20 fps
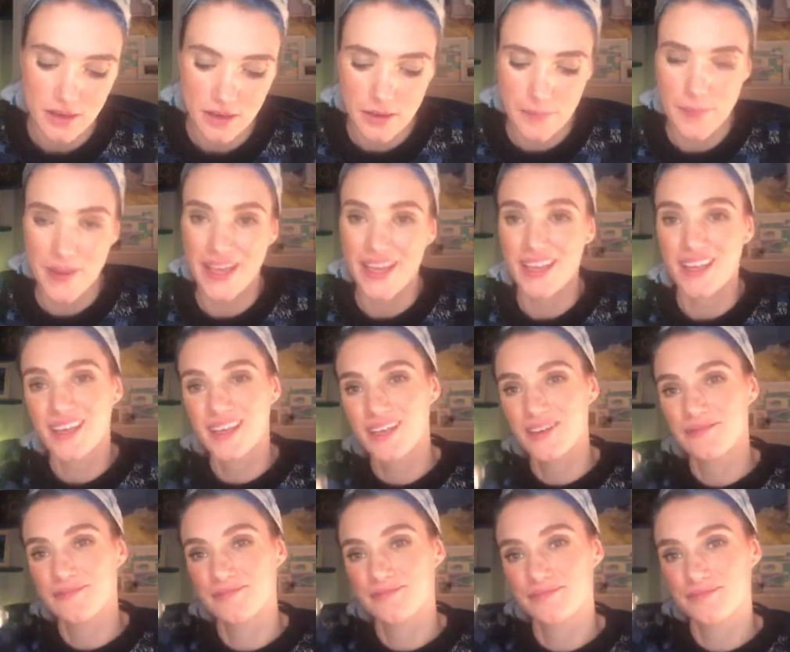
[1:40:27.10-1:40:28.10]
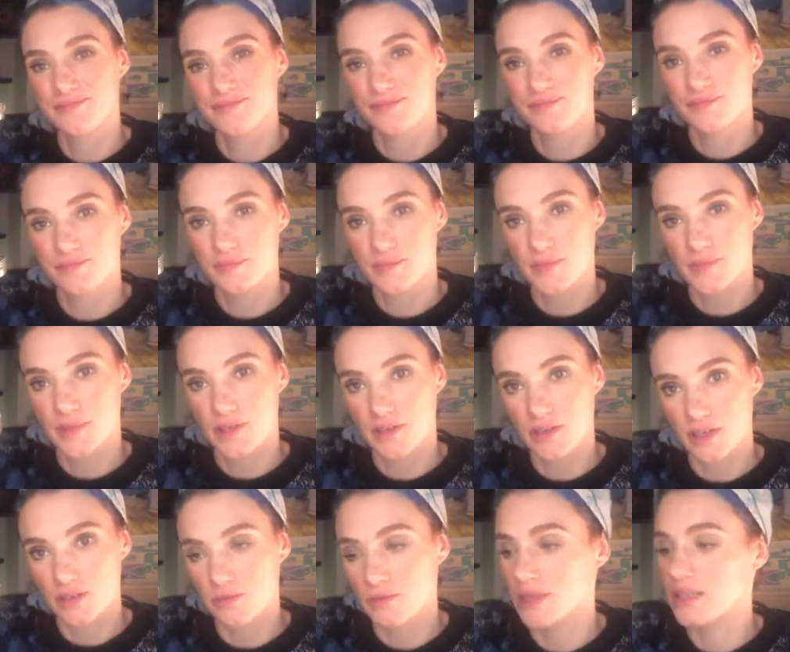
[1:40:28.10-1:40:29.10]
Pink, I
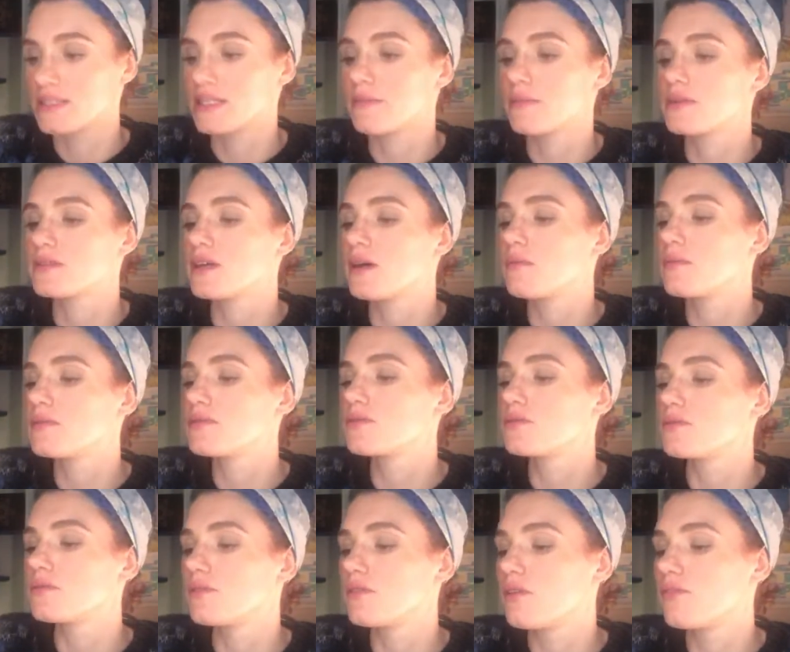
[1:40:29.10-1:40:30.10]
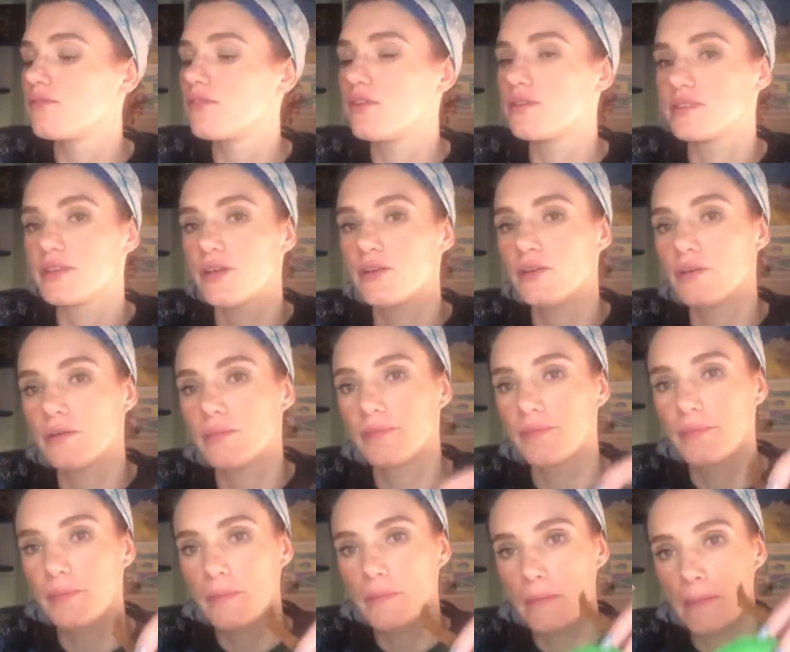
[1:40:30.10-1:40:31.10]
don't want to tip this up so it all falls out.
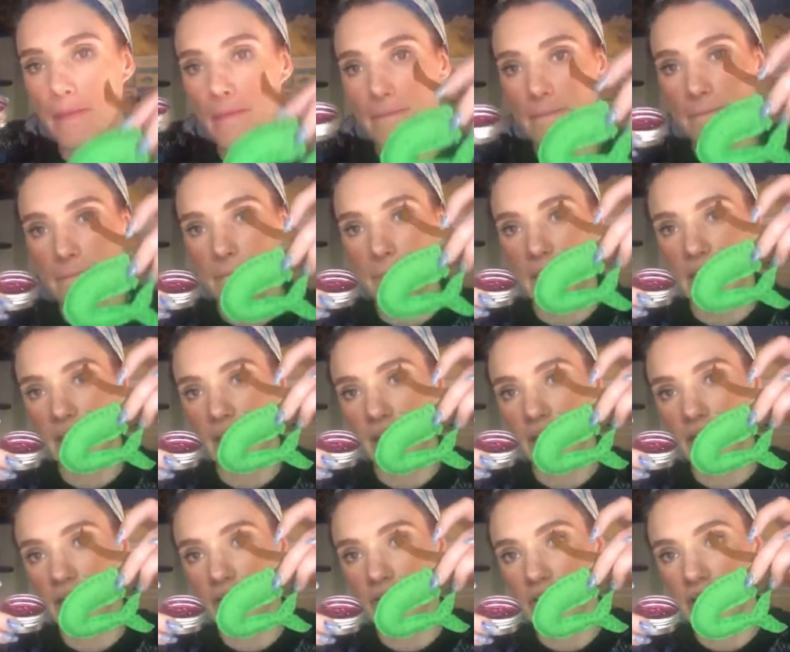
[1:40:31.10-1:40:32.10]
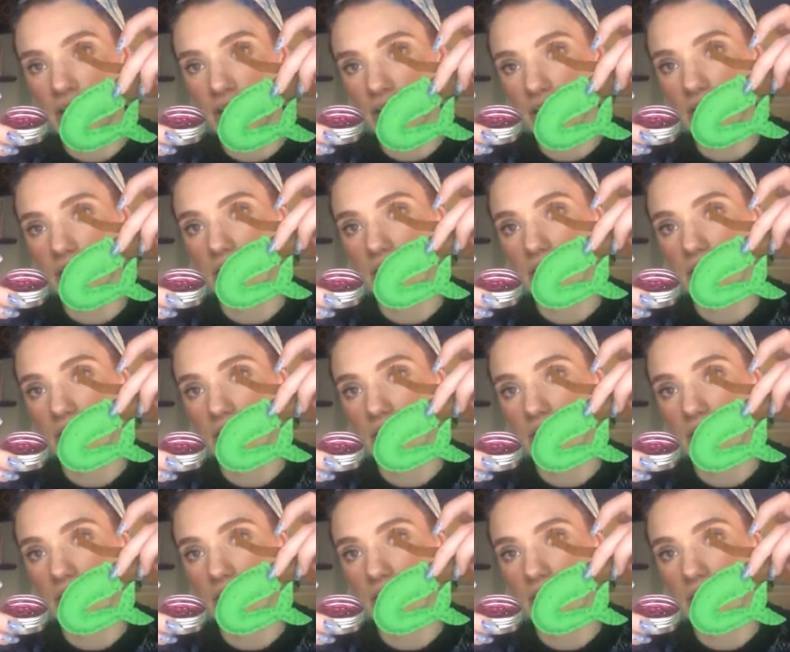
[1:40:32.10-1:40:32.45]
Pink and green.